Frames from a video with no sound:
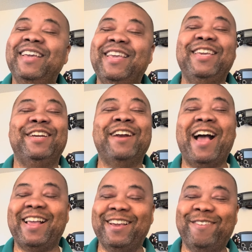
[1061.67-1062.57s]
you're
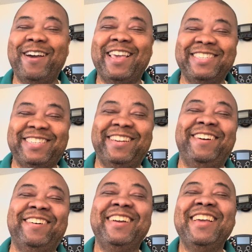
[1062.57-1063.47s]
not gonna quit,
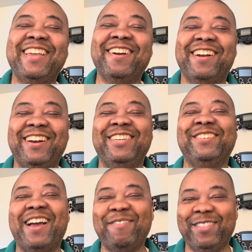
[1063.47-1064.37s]
so you're gonna
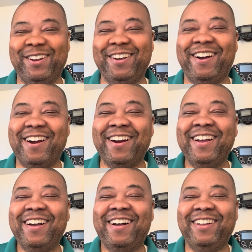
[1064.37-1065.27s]
drive with your car
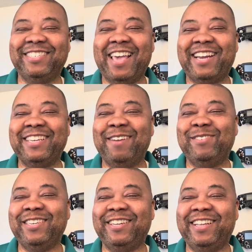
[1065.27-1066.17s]
all jacked up
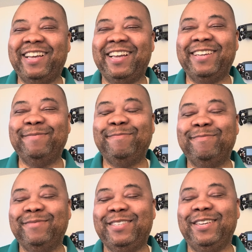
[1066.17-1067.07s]
till
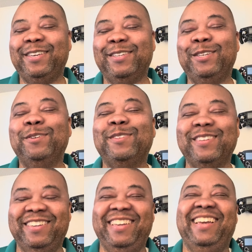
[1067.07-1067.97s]
you
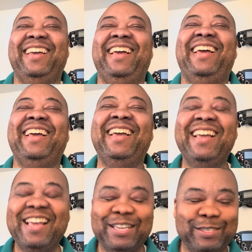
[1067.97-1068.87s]
lose.
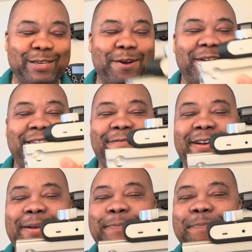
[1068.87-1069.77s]
So if
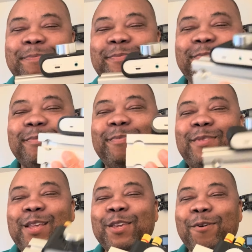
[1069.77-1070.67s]

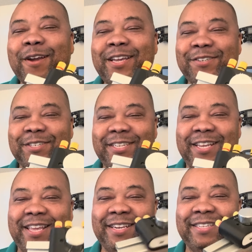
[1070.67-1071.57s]
you are
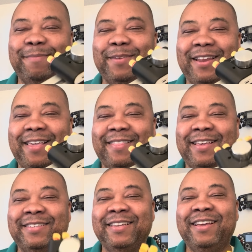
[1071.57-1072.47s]
interested in something like
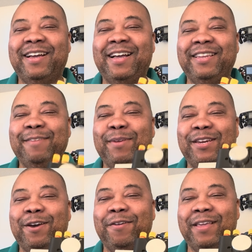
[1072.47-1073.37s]
this, leave me a
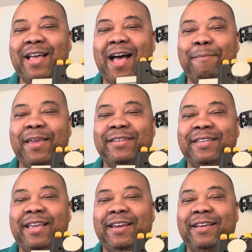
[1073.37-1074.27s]
note in the comments,
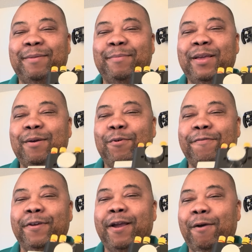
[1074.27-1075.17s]
and we'll
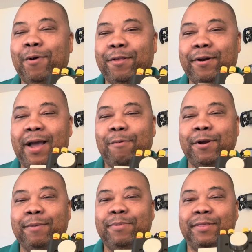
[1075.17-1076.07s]
figure out whether or not we're
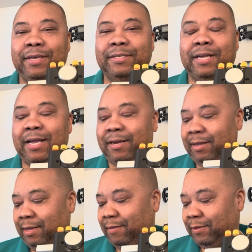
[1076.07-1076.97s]
gonna put these on
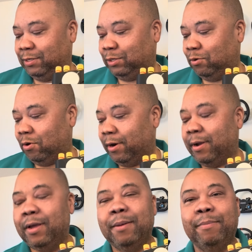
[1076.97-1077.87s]
the store.
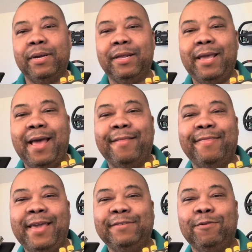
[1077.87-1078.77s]
But yeah,
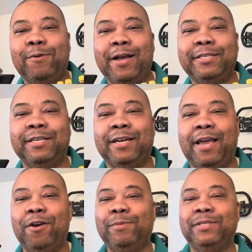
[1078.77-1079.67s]
thanks for watching. I
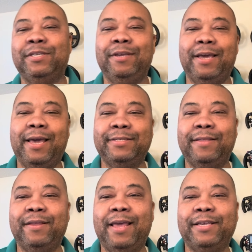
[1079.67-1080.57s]
hope to see you guys
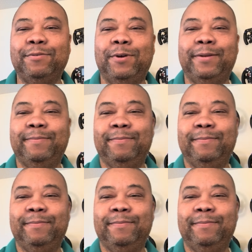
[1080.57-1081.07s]
in the next one.